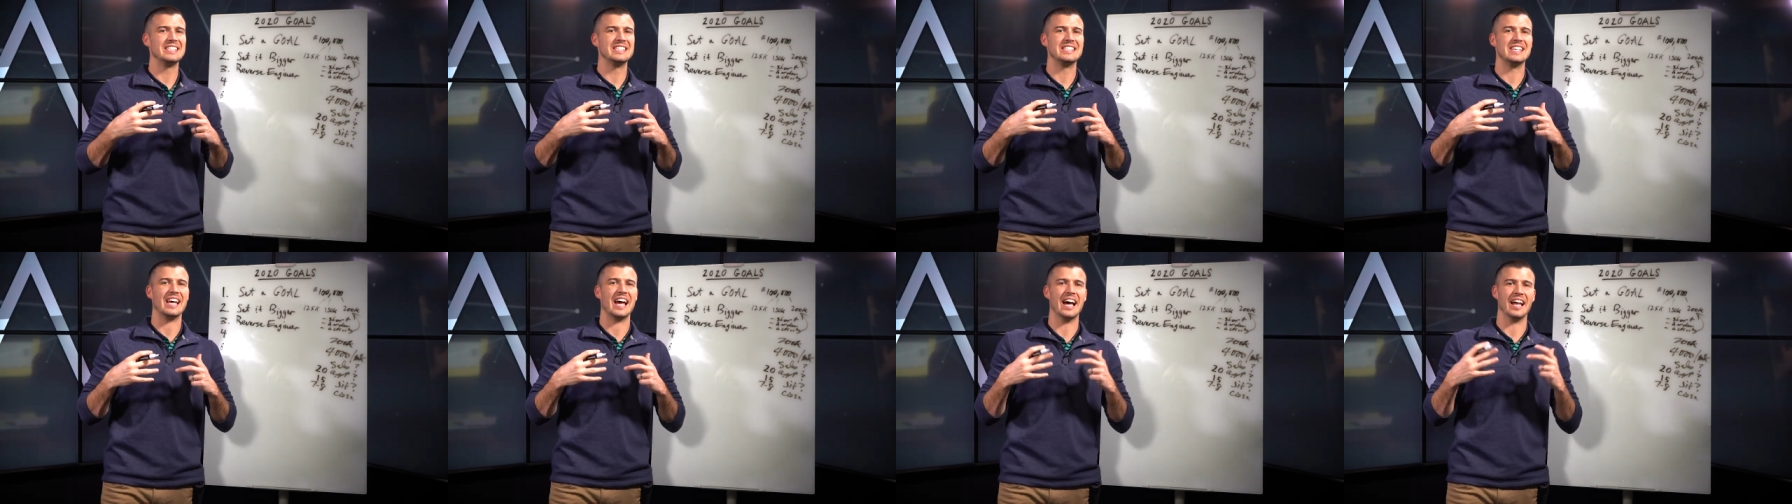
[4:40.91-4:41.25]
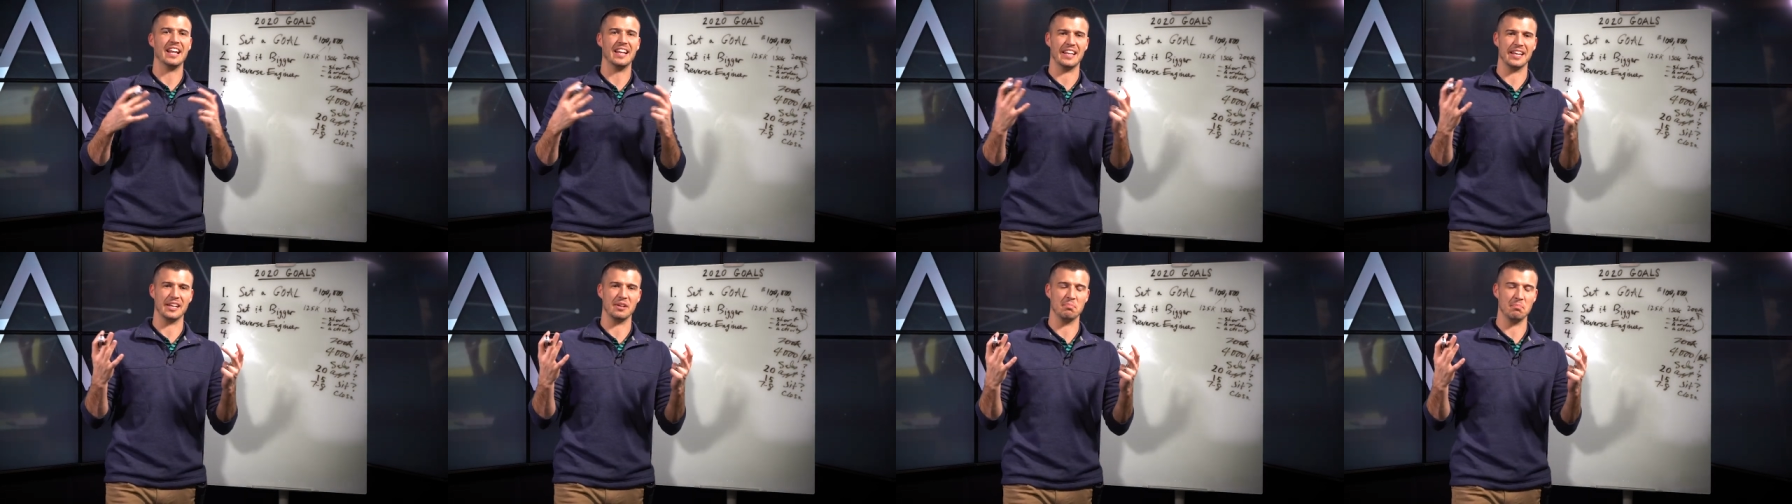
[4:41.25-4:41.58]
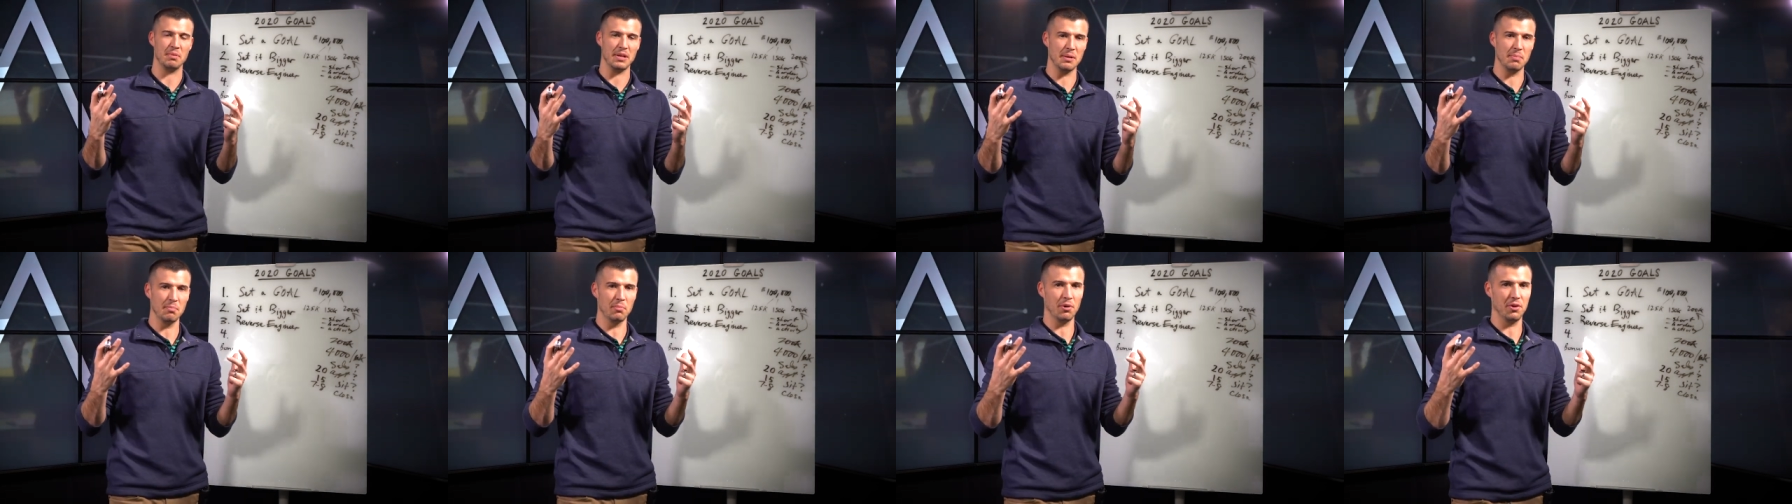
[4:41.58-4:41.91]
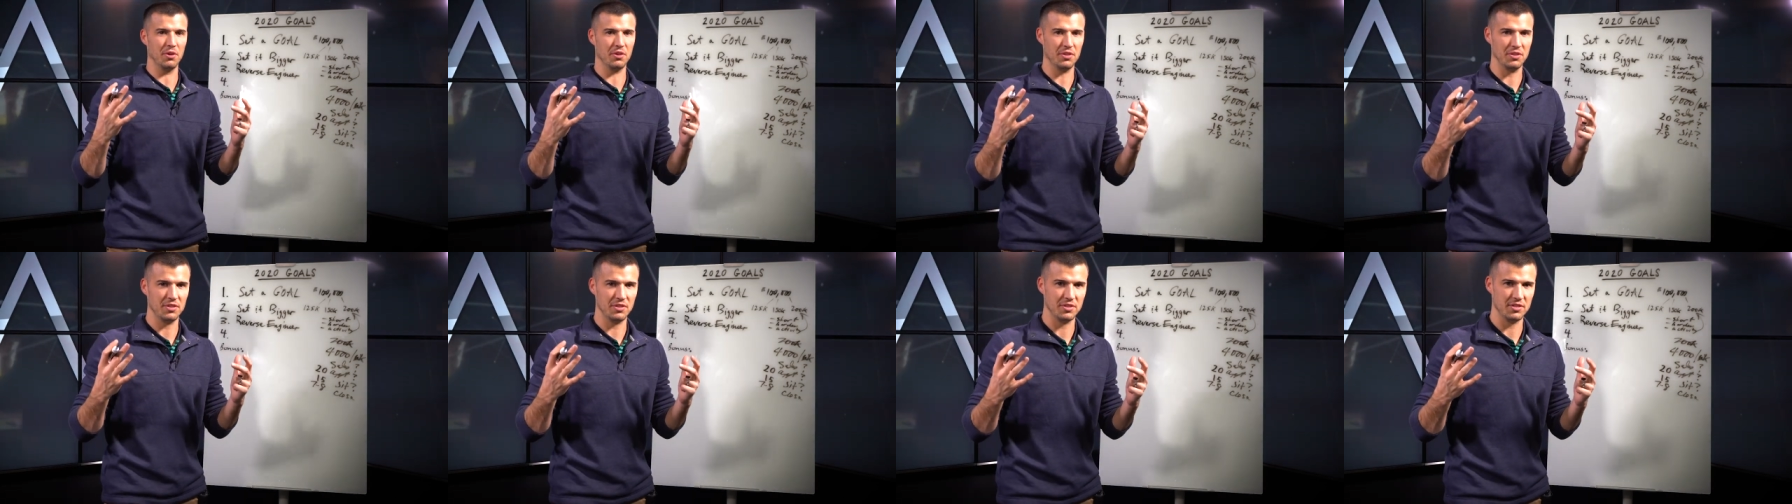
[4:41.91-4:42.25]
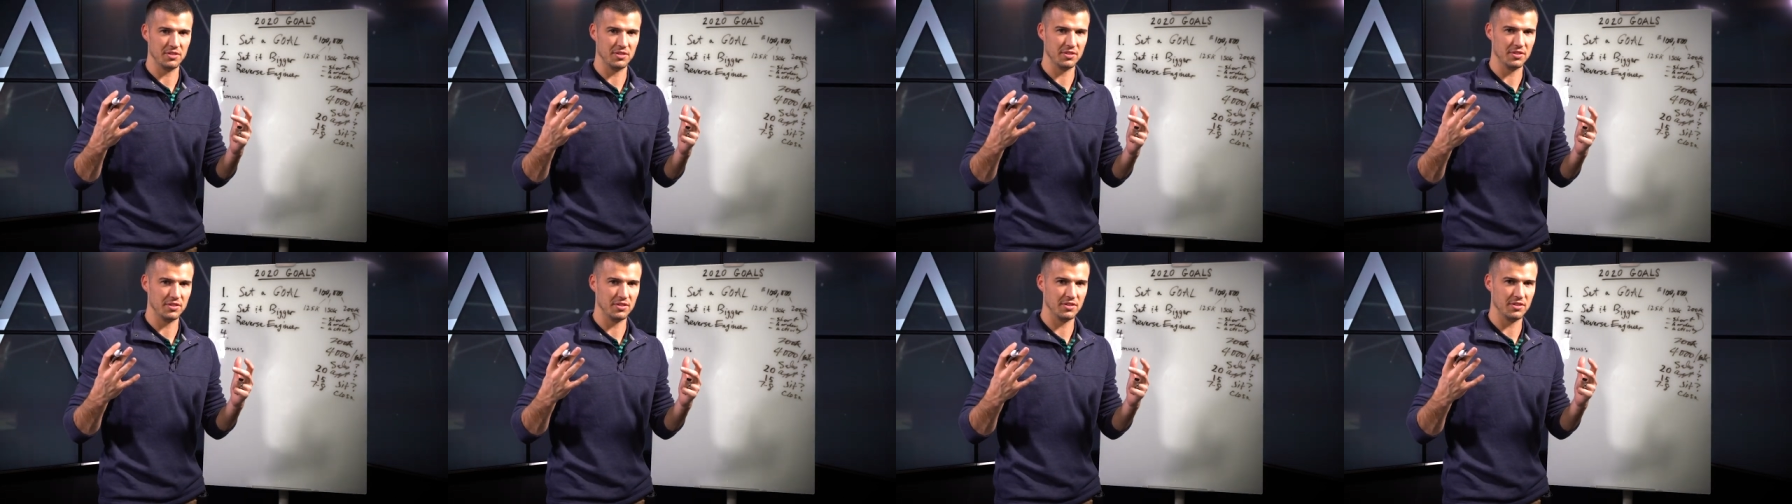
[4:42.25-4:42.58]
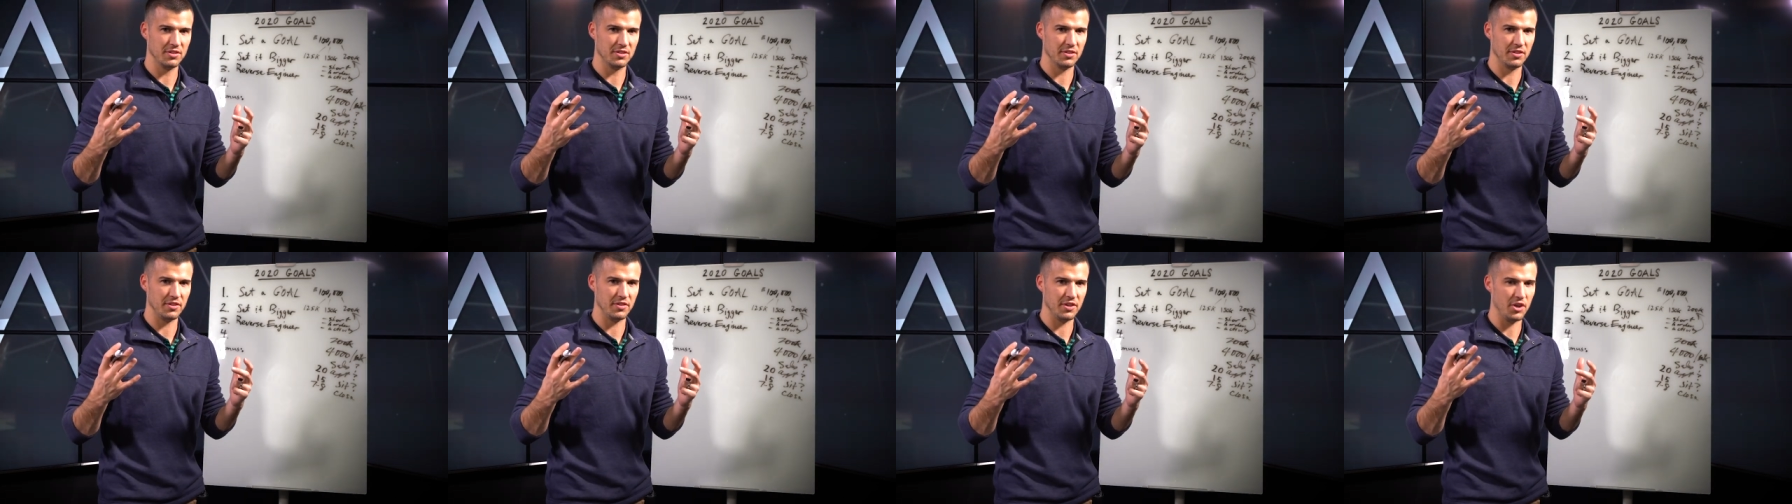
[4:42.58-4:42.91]
telling people.
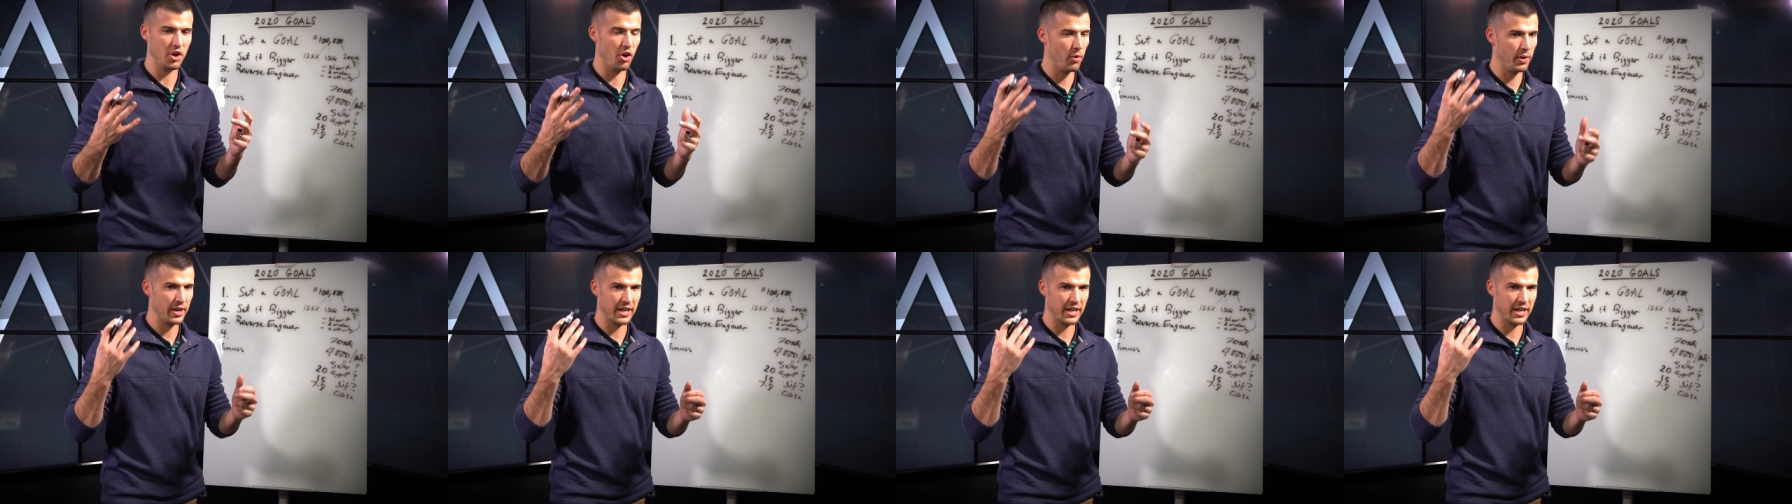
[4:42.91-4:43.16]
You don't